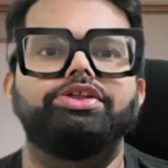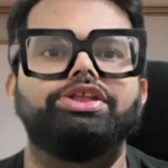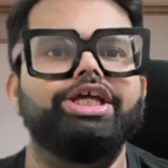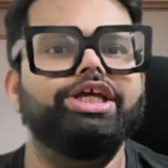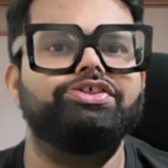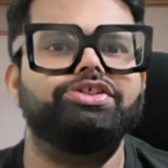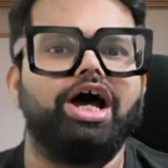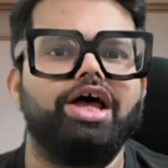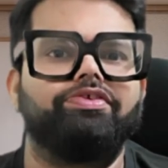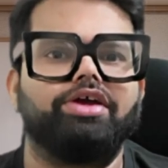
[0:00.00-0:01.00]
These
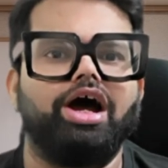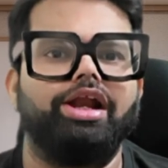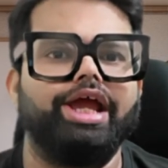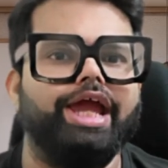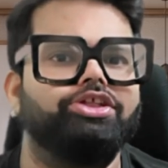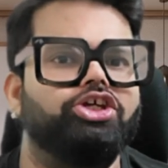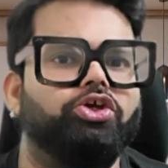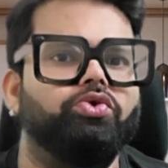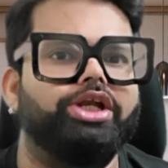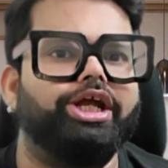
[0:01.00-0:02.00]
tasks are
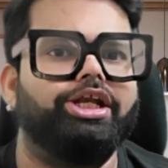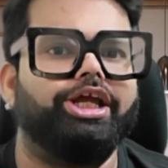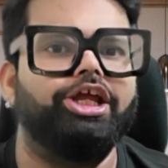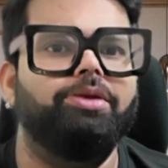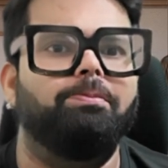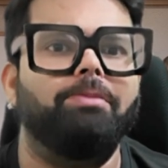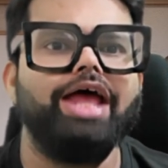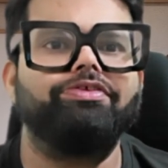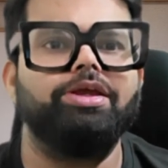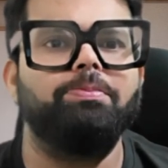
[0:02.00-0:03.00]
executed in
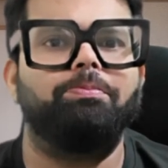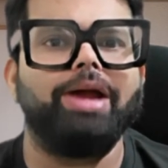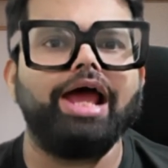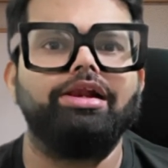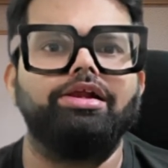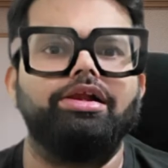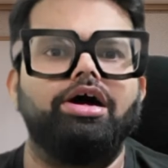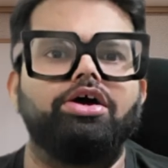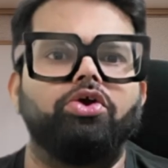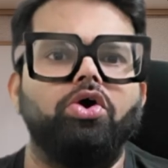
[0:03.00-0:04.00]
massive parallel
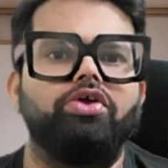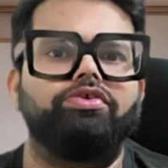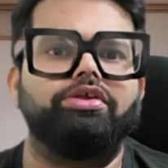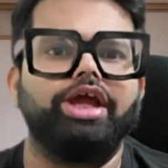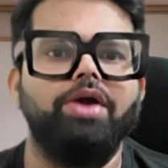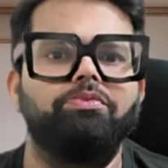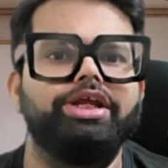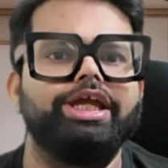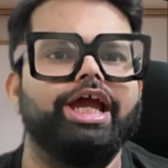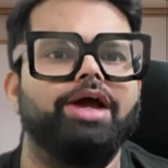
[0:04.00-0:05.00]
across
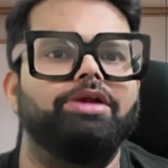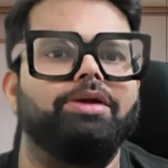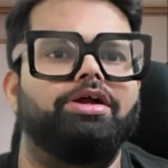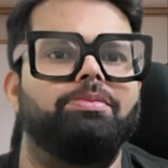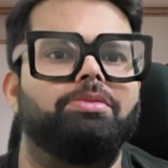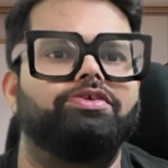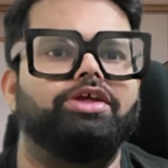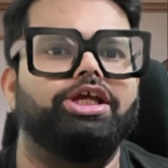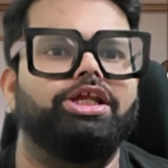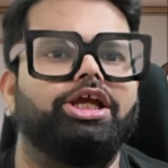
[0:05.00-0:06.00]
every available
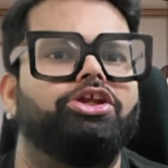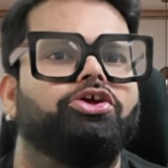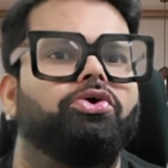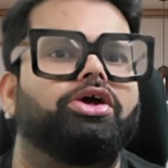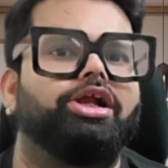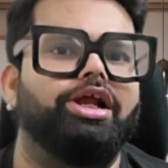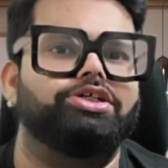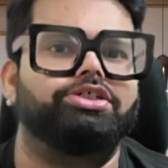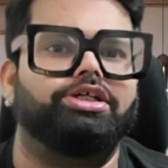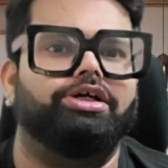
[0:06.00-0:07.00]
machine in your
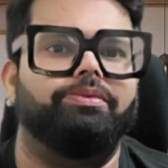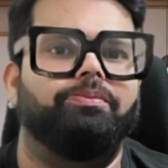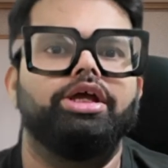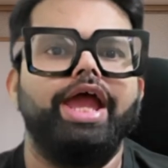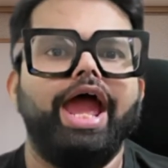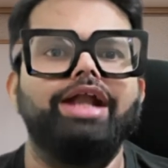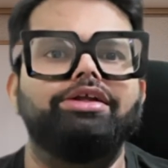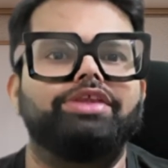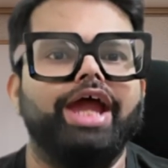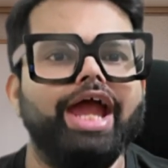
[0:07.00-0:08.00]
cluster.
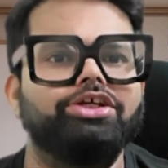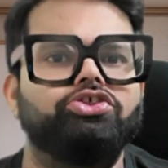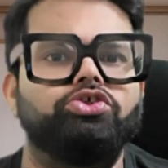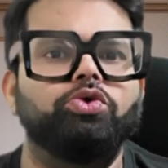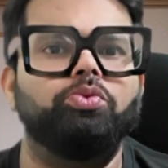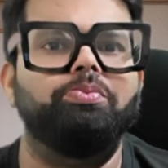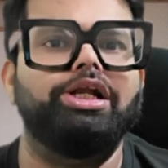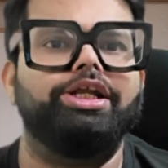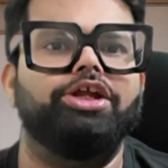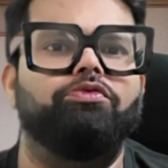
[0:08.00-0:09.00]
And thanks to
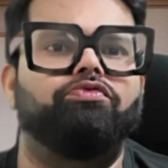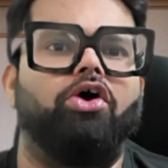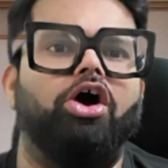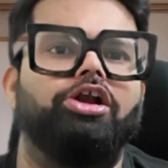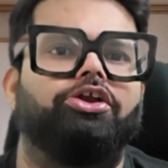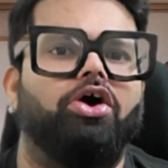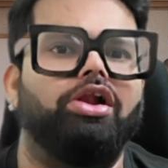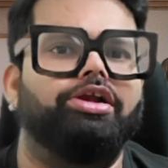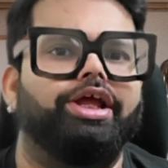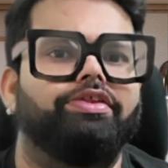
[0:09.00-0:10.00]
built-in fault
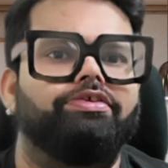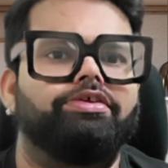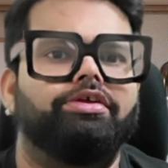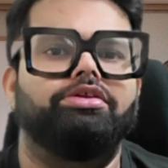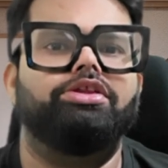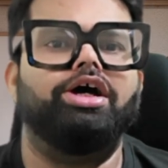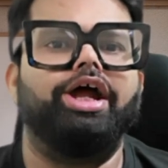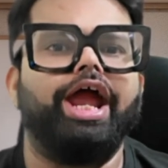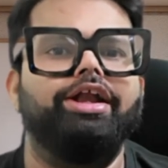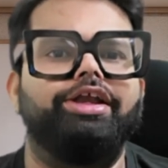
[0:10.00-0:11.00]
tolerance, the
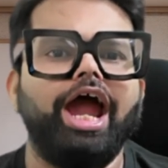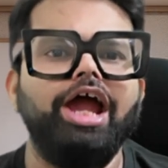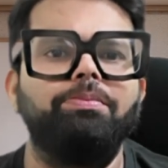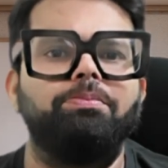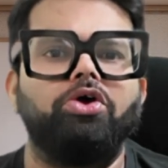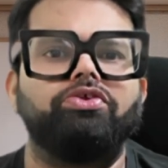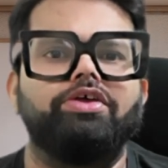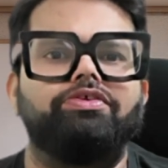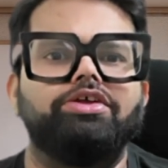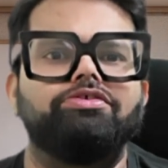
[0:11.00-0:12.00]
entire
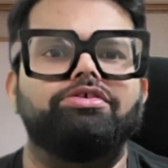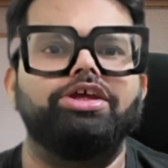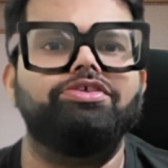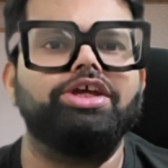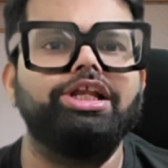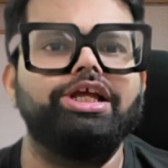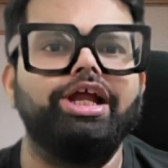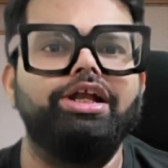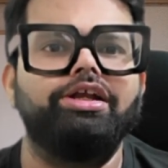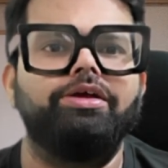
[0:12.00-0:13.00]
process is
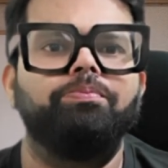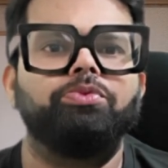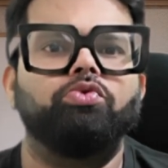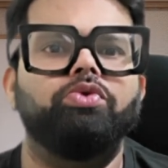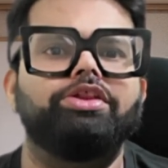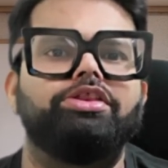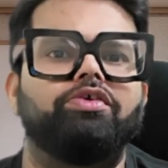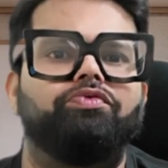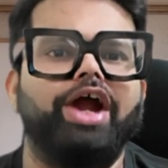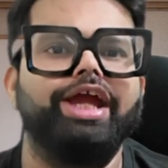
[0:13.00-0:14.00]
resilient with
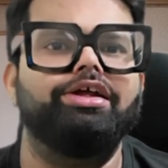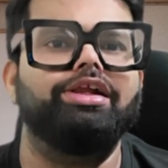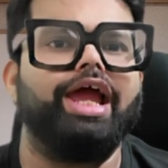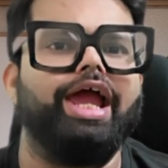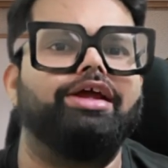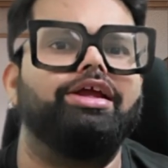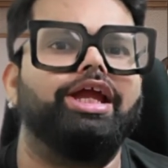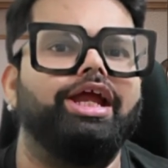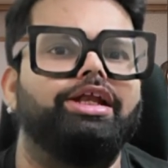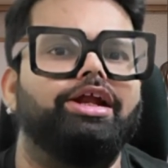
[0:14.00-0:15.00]
the final
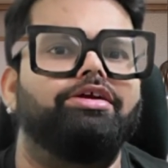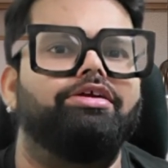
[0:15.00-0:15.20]
aggregated